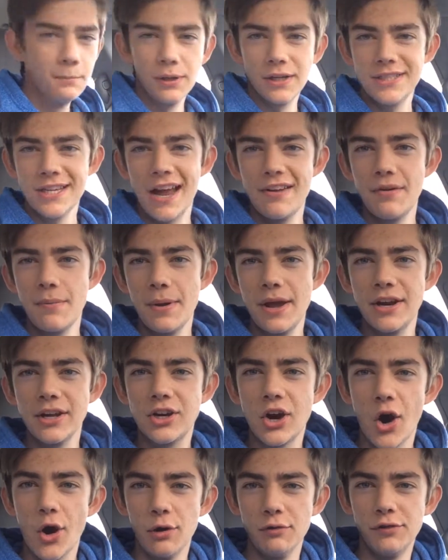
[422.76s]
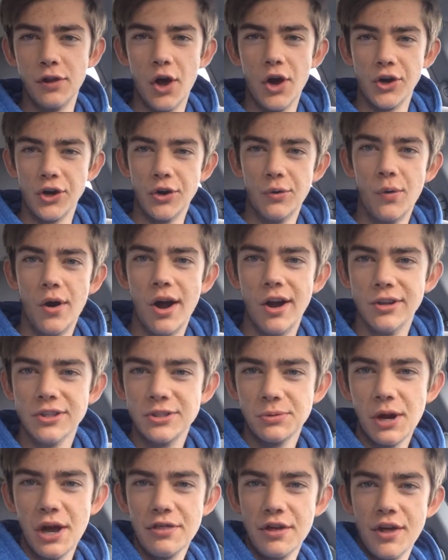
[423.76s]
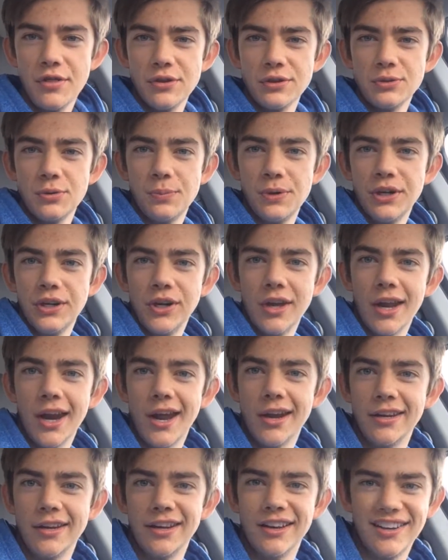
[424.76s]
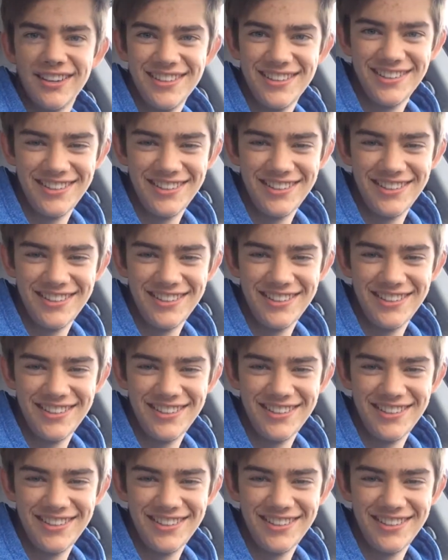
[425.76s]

Plus, I haven't made a car vlog in a while, so I thought this would be a good idea.